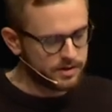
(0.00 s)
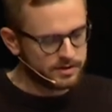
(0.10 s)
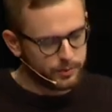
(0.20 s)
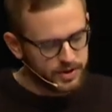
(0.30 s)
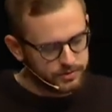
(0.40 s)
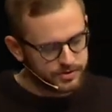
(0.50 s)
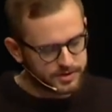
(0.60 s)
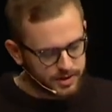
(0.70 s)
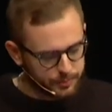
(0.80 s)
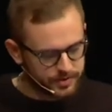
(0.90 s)
So we need to
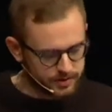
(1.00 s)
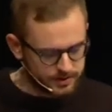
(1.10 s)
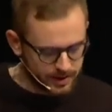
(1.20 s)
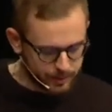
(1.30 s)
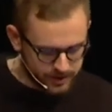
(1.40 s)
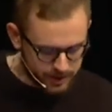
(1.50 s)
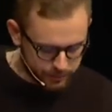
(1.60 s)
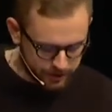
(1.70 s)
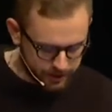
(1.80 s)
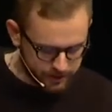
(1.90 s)
stop and take a
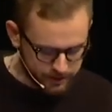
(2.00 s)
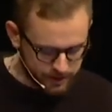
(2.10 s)
deep breath